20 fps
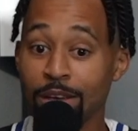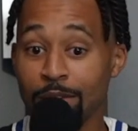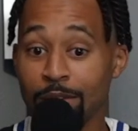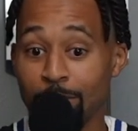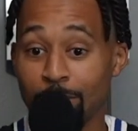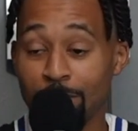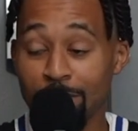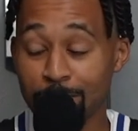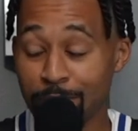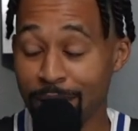
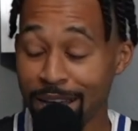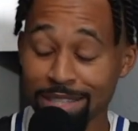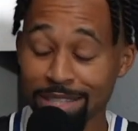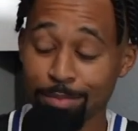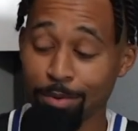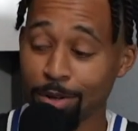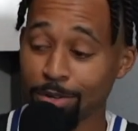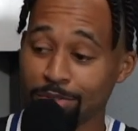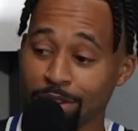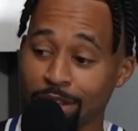with
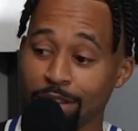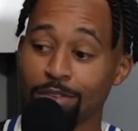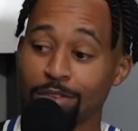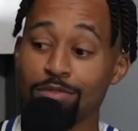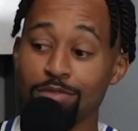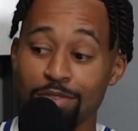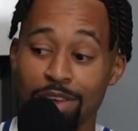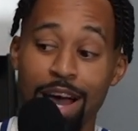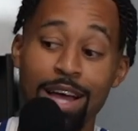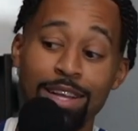basketball training.
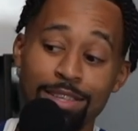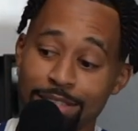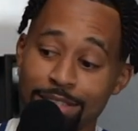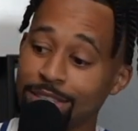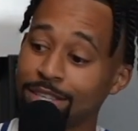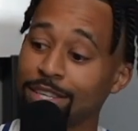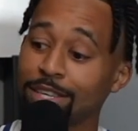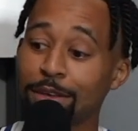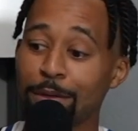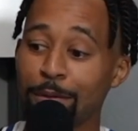You've got
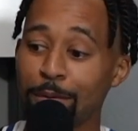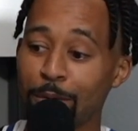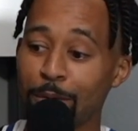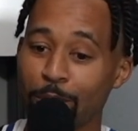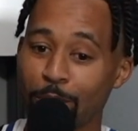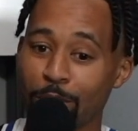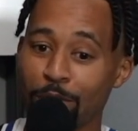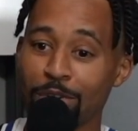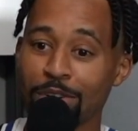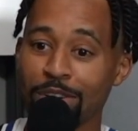to
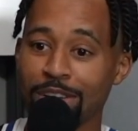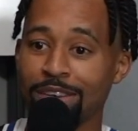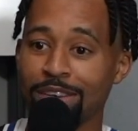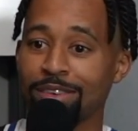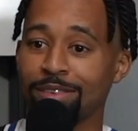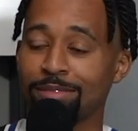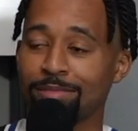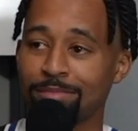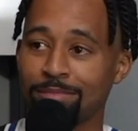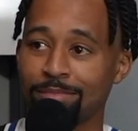work
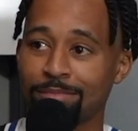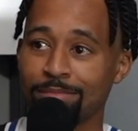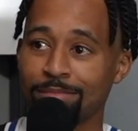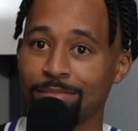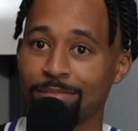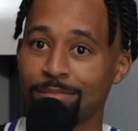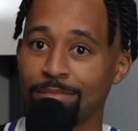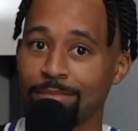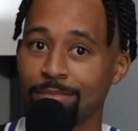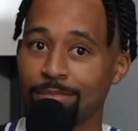
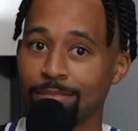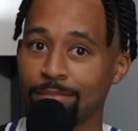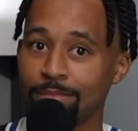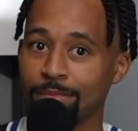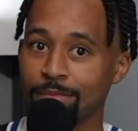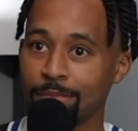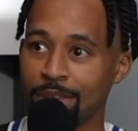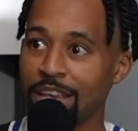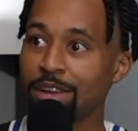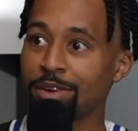
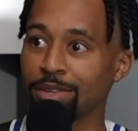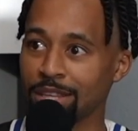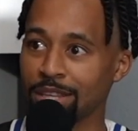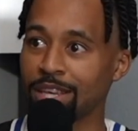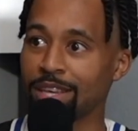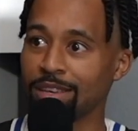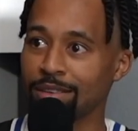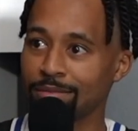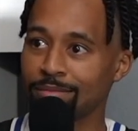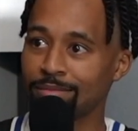
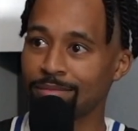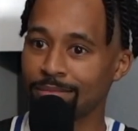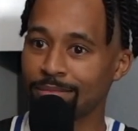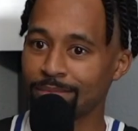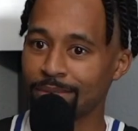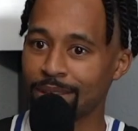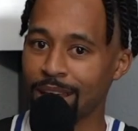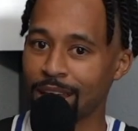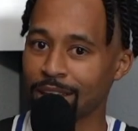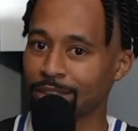yearly
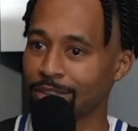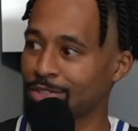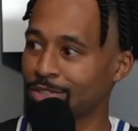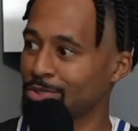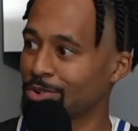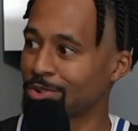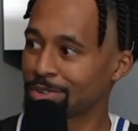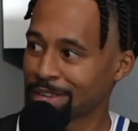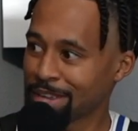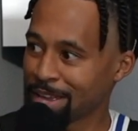at the
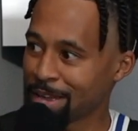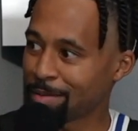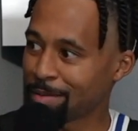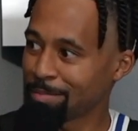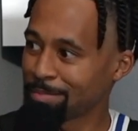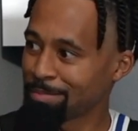Jordan camp.